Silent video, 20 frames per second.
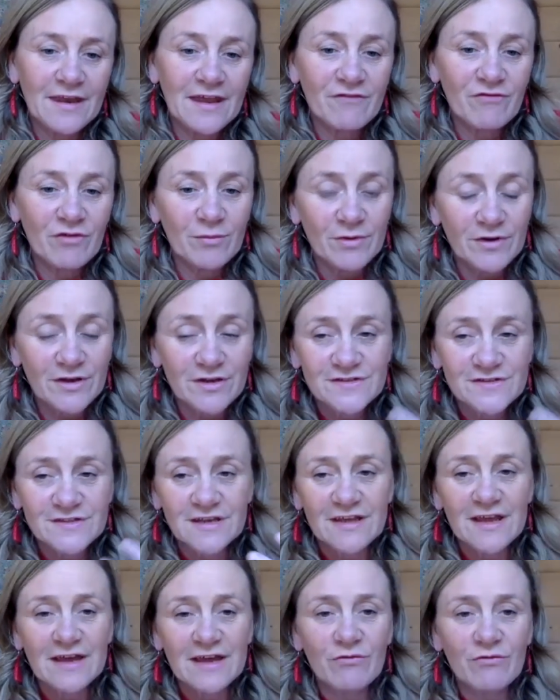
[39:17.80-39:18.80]

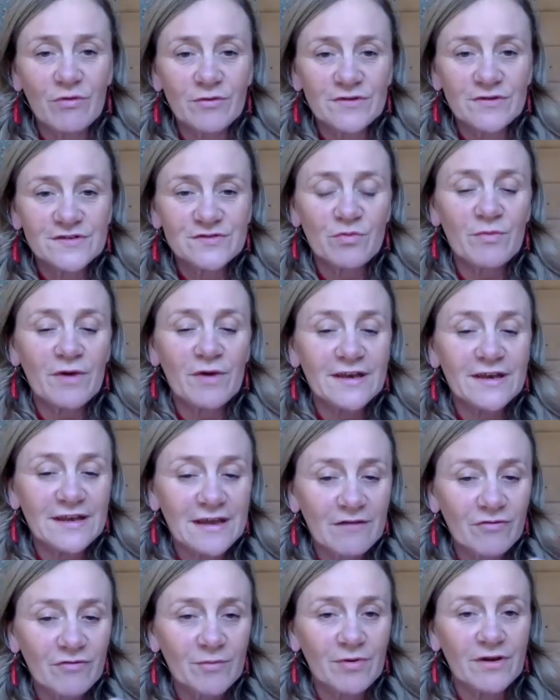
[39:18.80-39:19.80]
just reminding
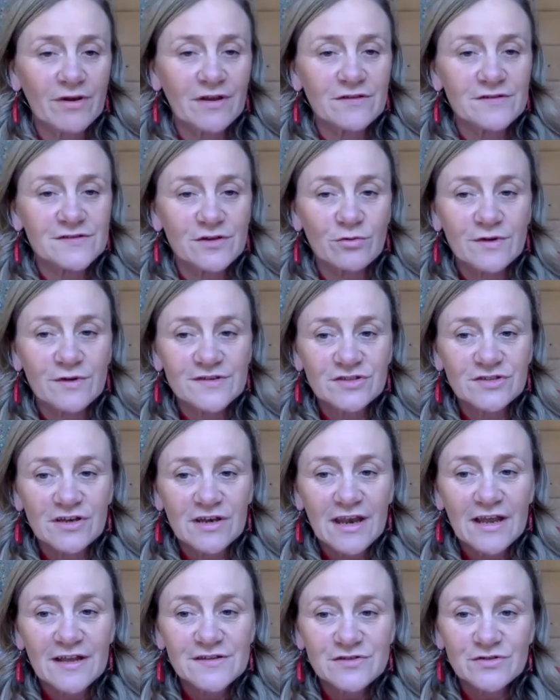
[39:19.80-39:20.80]
everybody there's a question
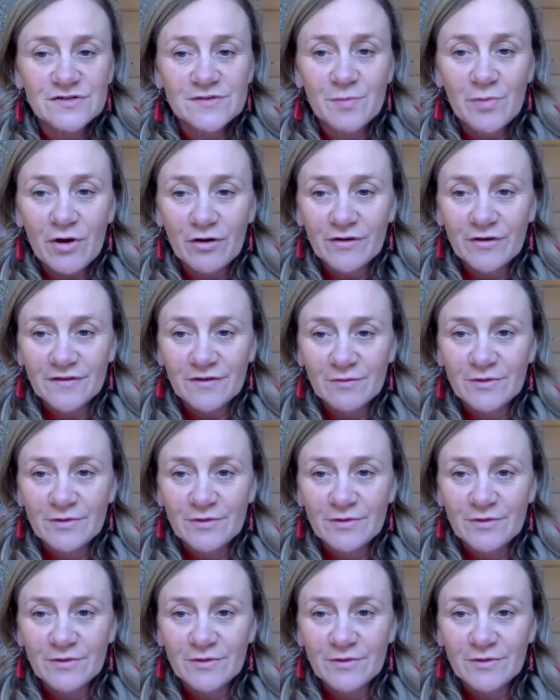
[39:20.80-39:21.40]
and answers box,